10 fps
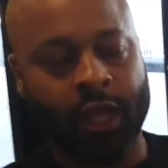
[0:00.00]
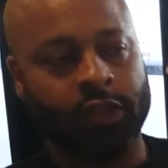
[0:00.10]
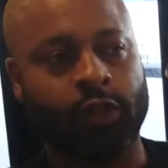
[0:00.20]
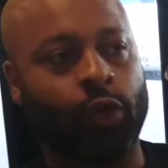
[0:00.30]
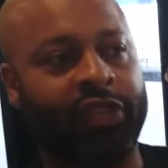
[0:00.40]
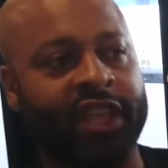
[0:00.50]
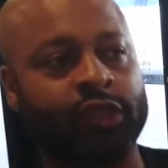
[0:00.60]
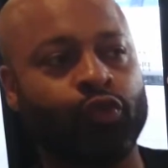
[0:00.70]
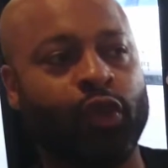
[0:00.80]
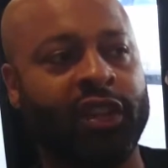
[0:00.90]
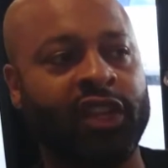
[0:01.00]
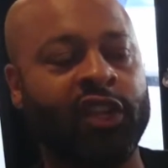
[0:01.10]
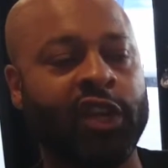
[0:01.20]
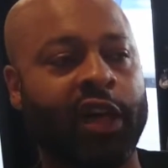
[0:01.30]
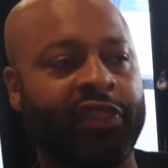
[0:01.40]
So there's really
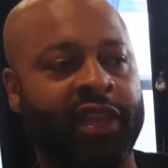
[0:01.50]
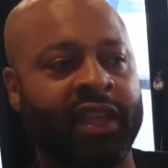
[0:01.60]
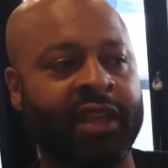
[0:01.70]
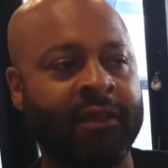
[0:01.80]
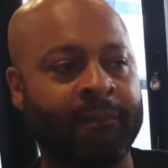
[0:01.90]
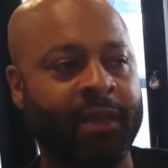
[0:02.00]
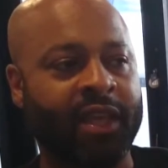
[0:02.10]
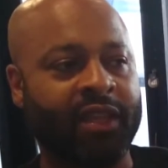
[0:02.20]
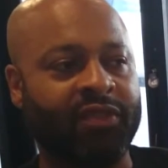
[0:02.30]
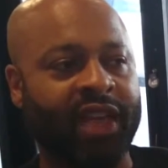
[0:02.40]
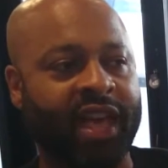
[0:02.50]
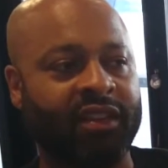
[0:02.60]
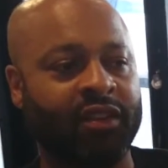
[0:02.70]
nothing that